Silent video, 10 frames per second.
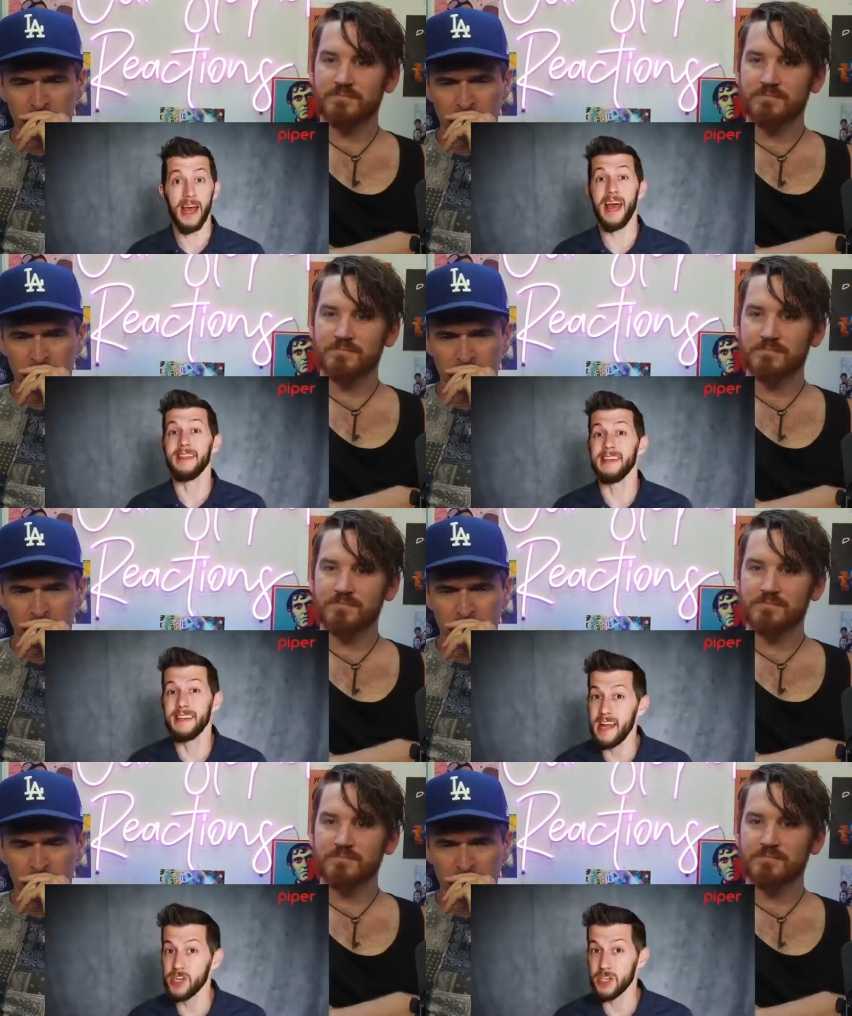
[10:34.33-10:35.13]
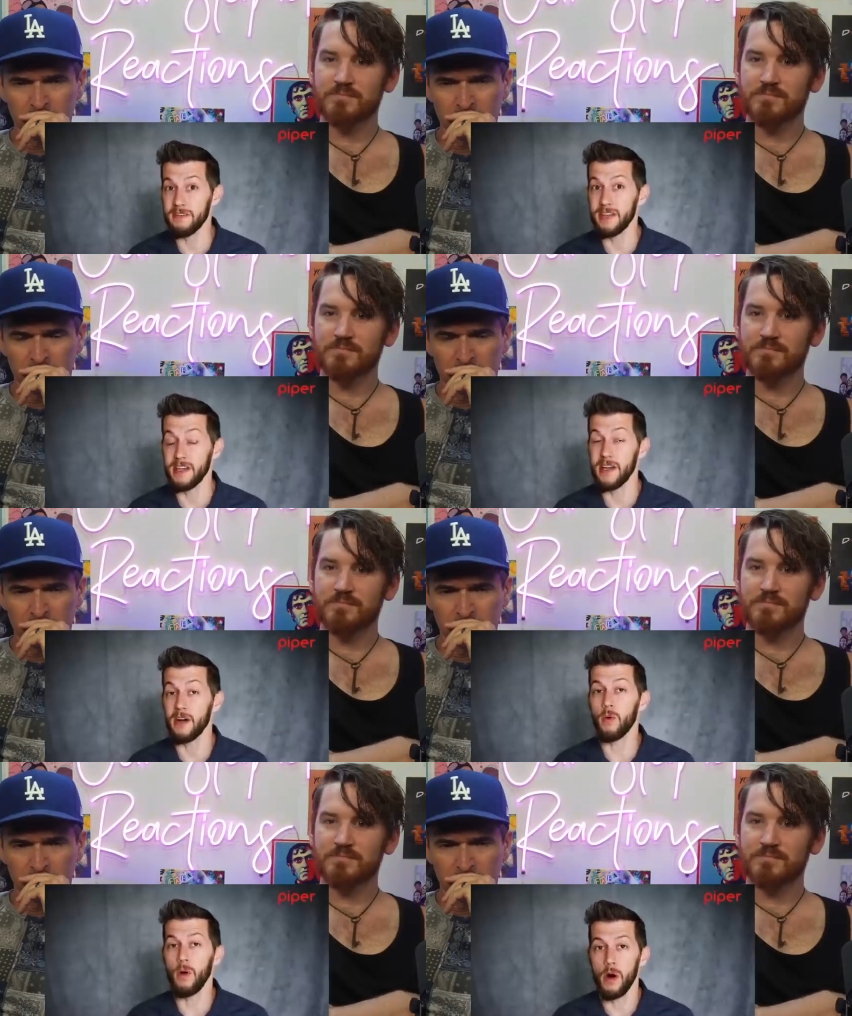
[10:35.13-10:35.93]
Speaker 1: and the nation of
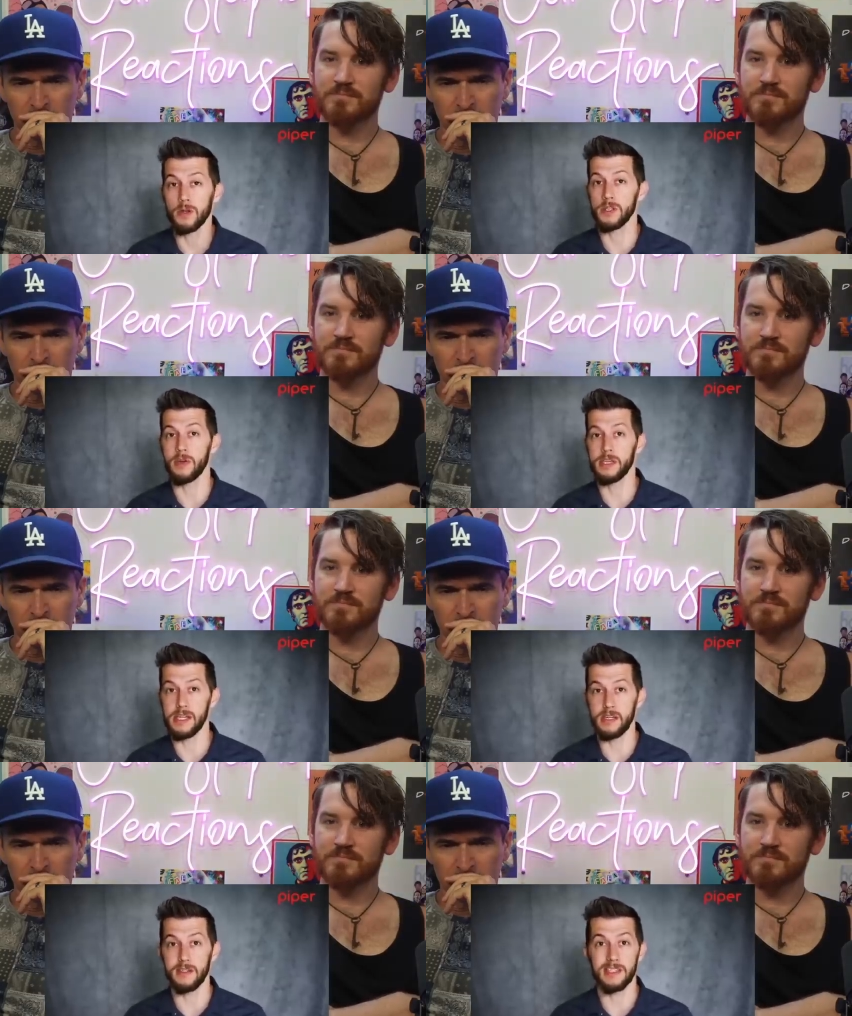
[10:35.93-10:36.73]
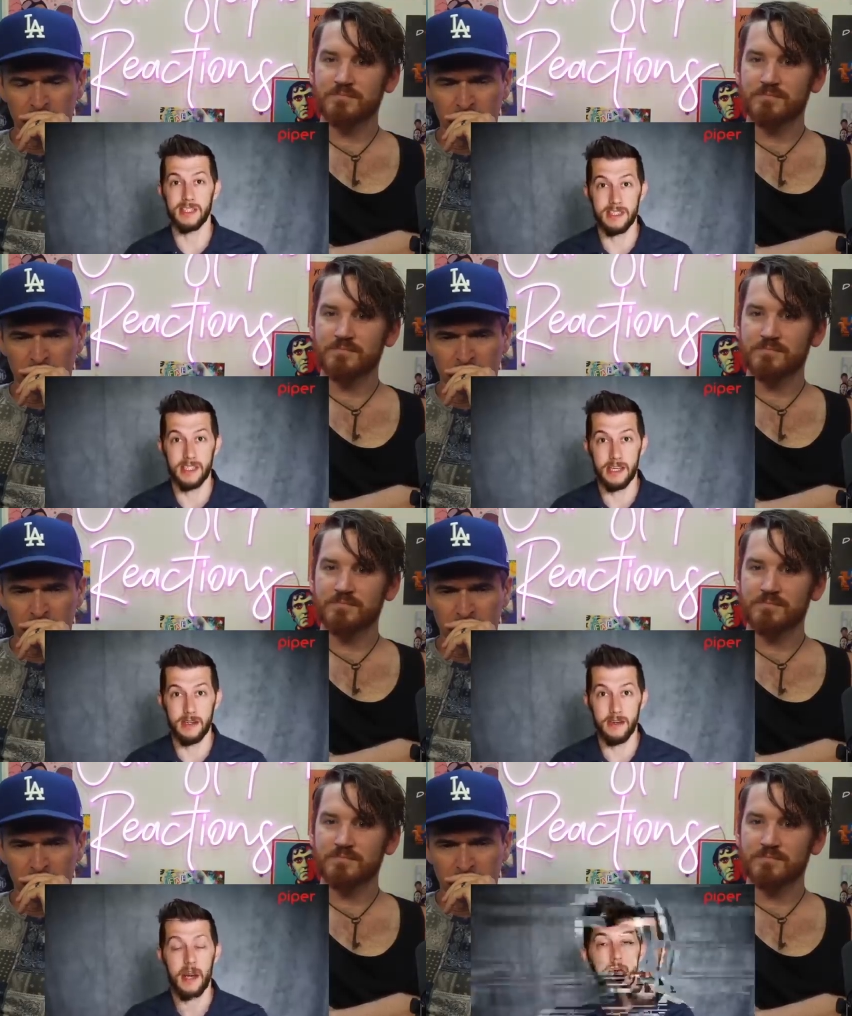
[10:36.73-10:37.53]
India will also continue to succeed.